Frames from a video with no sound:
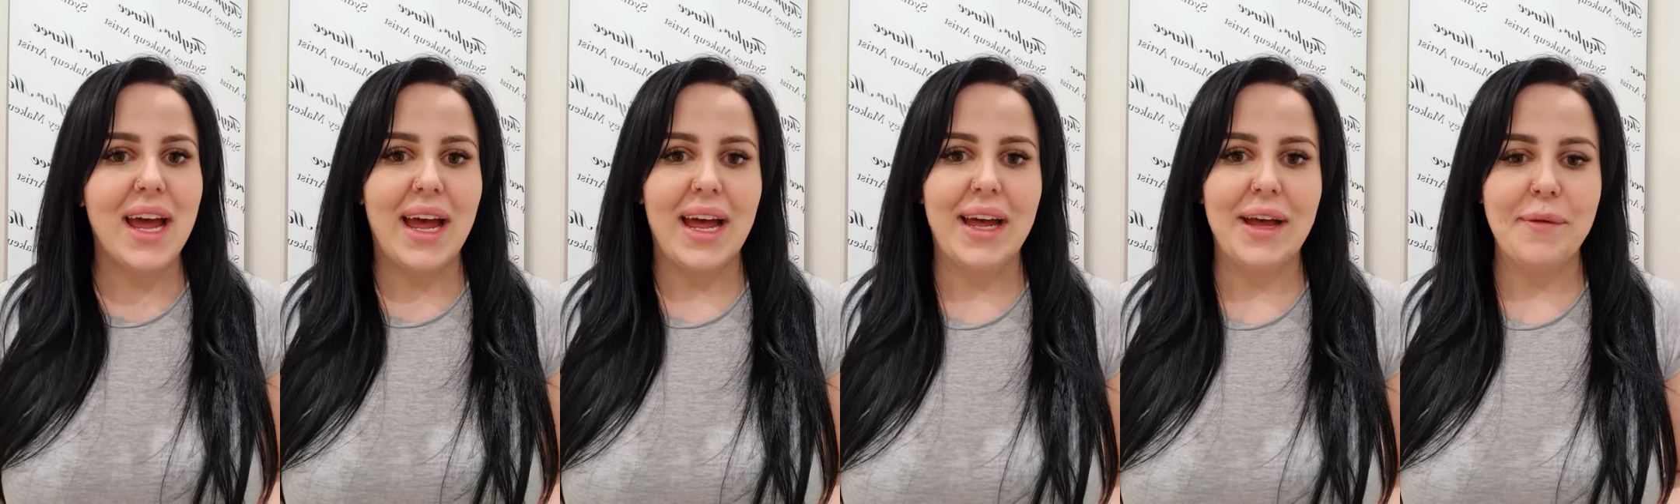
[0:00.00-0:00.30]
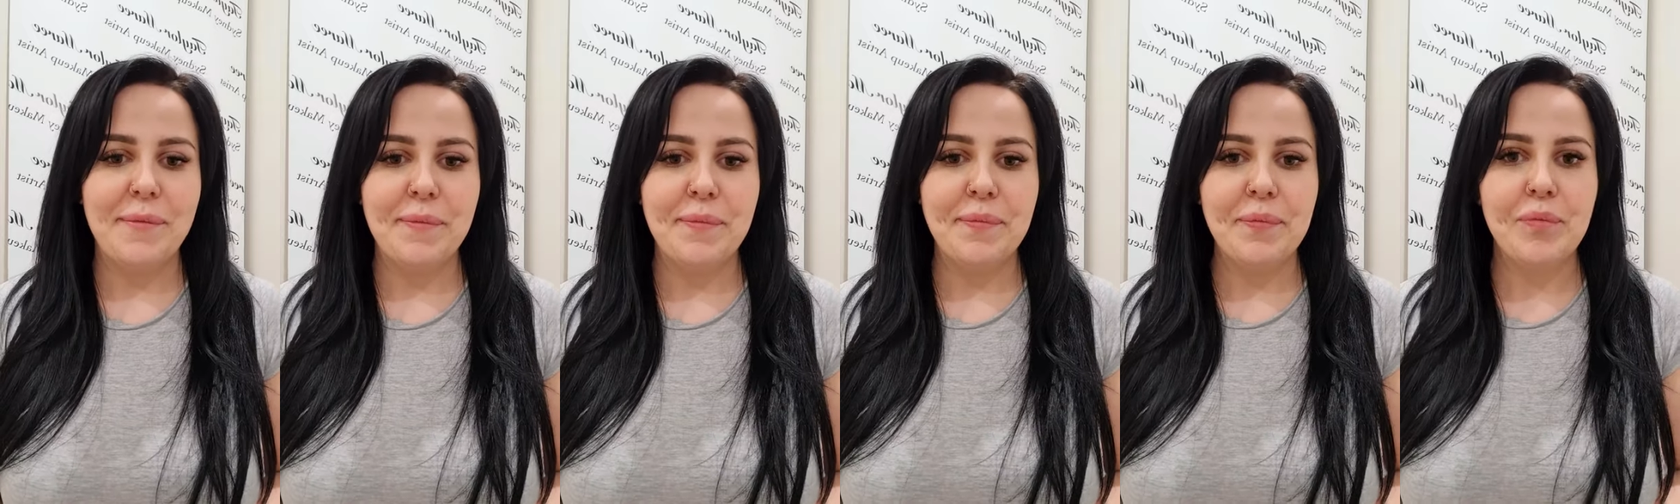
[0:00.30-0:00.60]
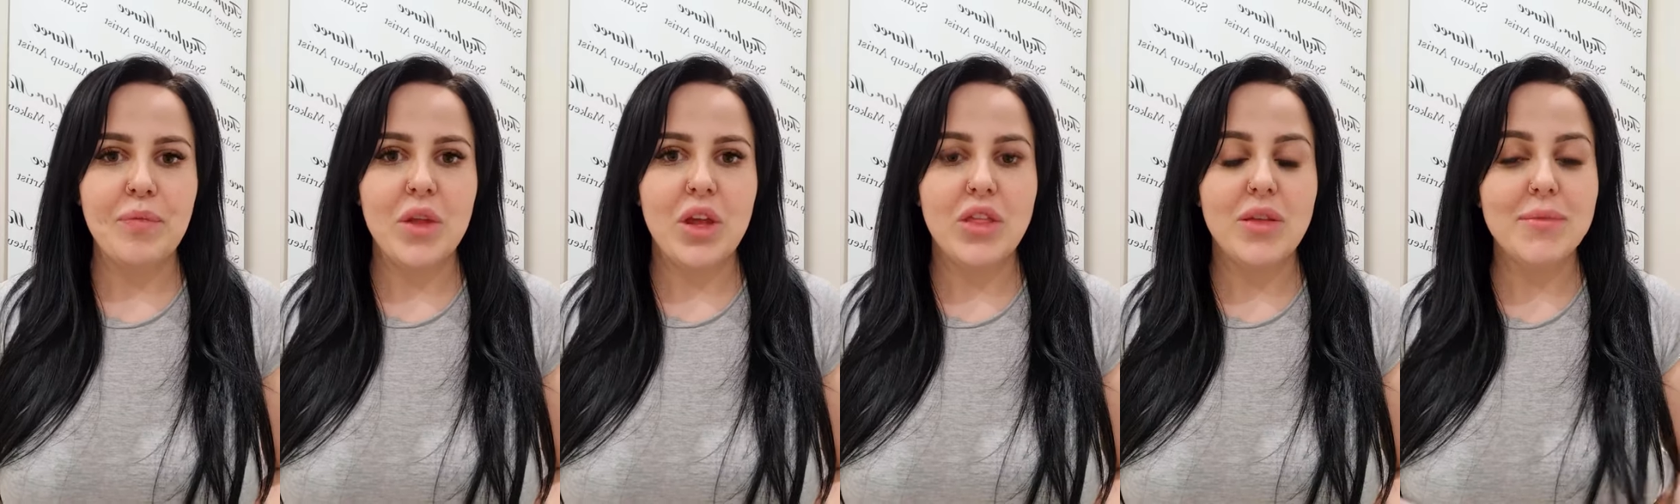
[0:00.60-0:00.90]

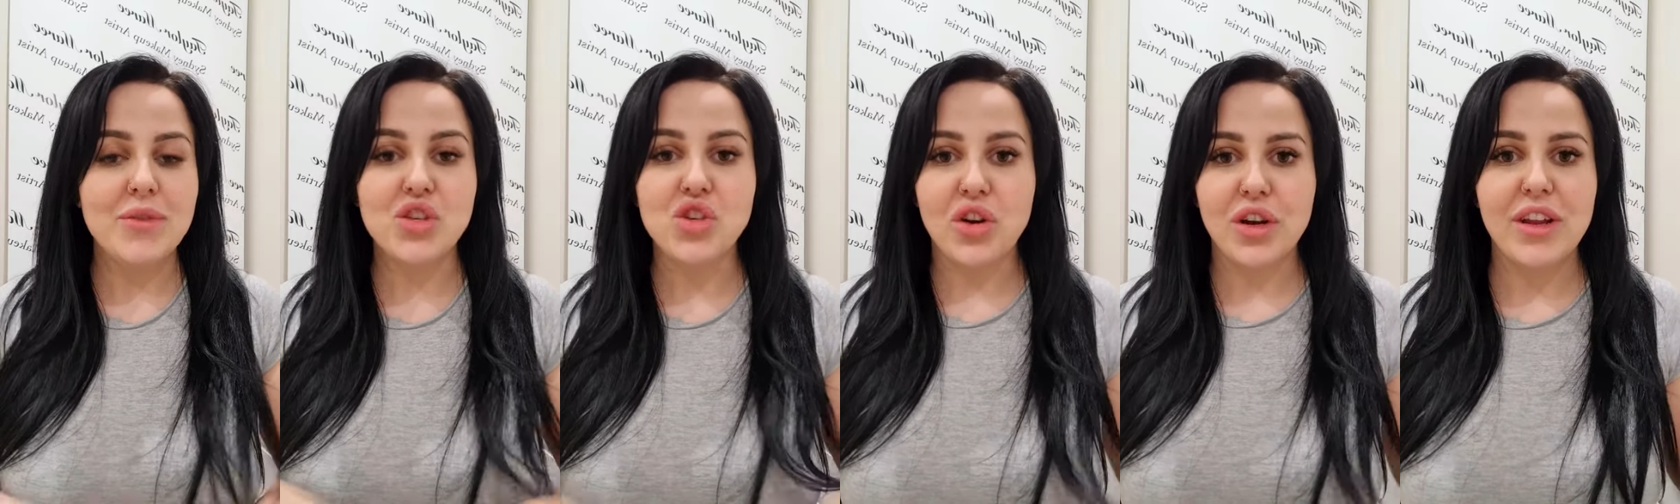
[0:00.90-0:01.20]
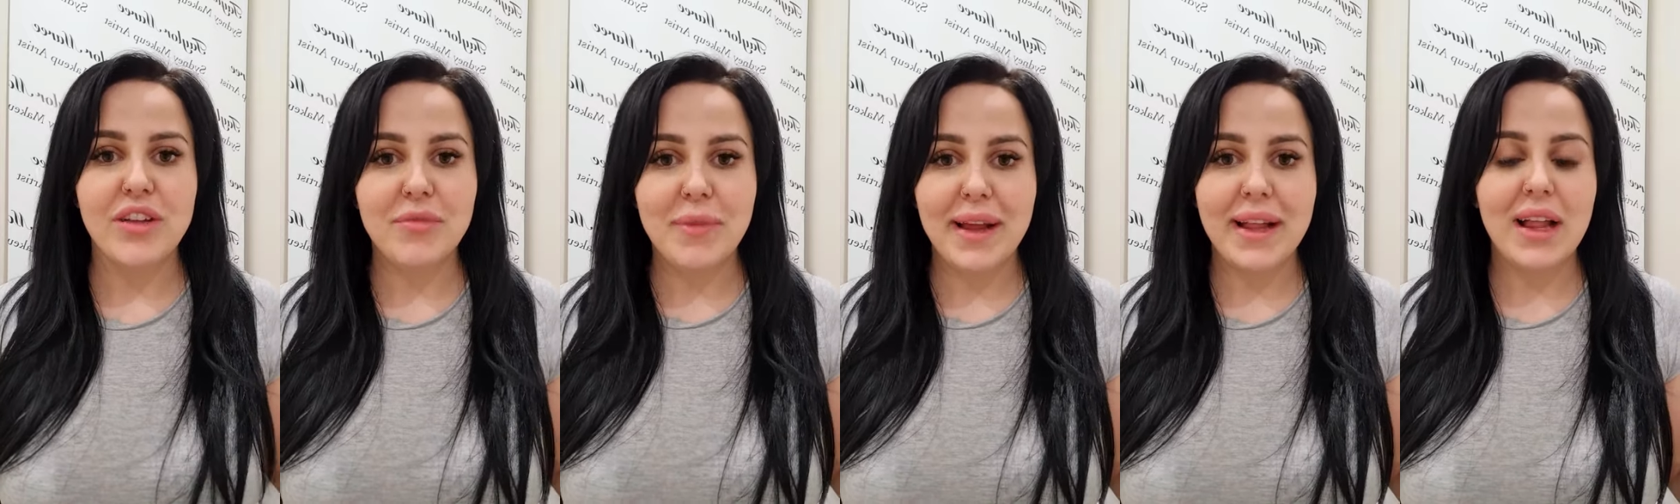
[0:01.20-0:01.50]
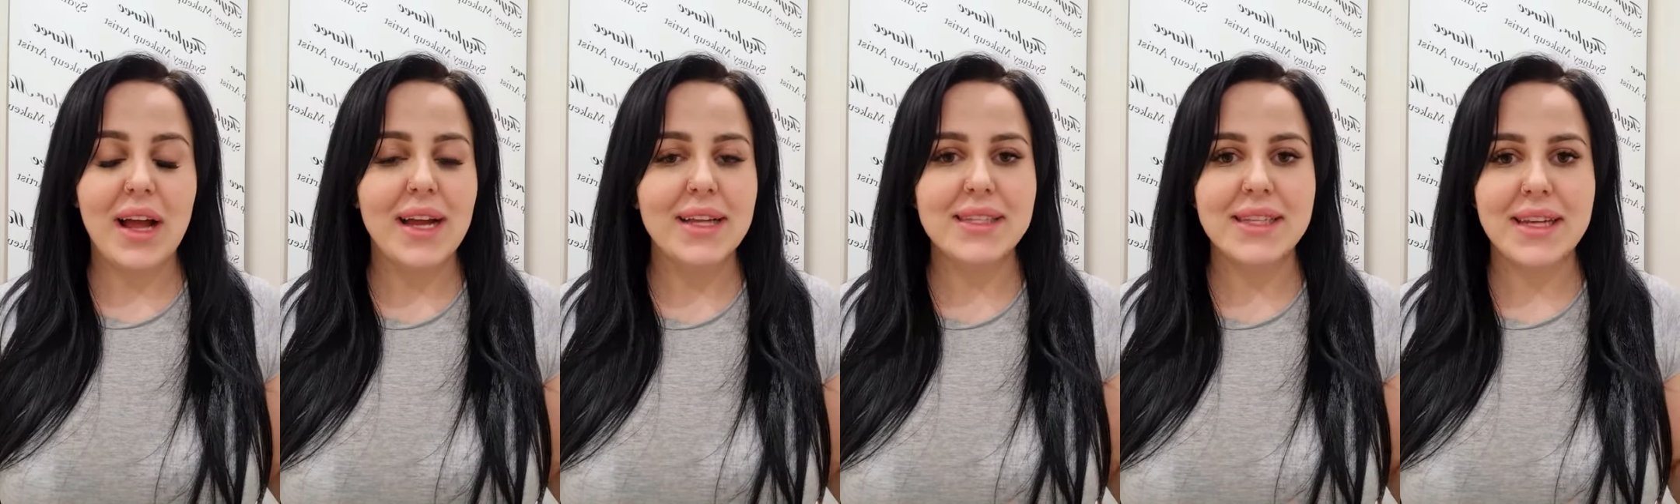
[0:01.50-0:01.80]
The majority of my
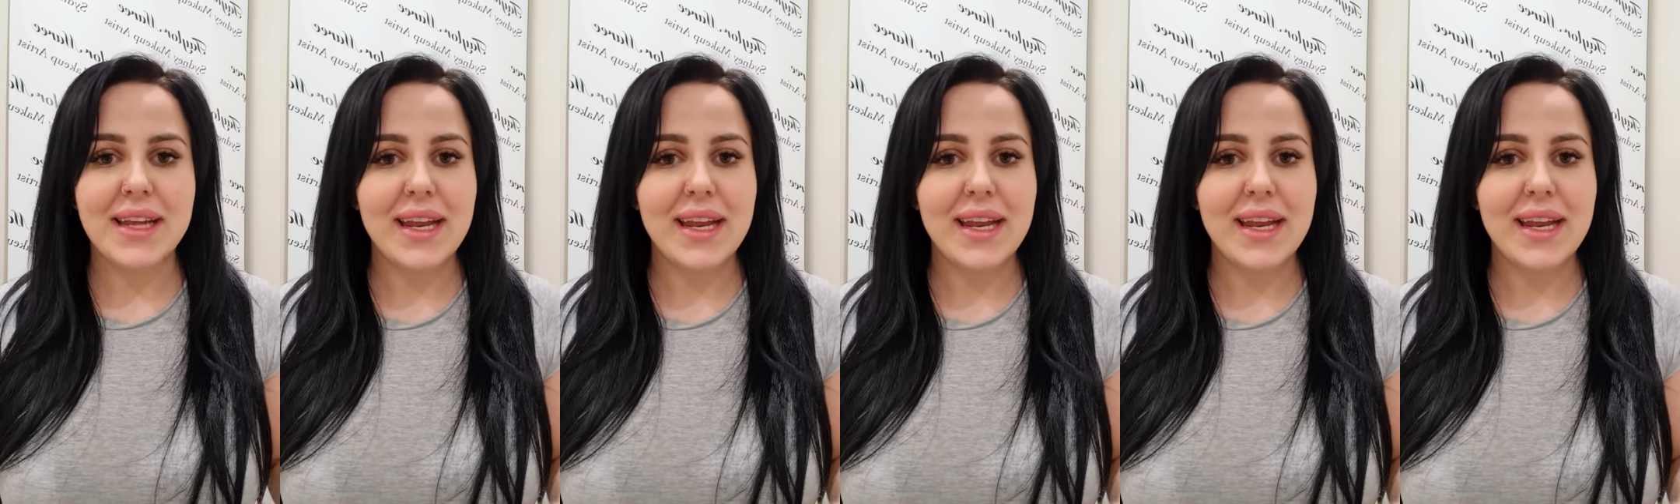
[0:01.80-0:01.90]
clients are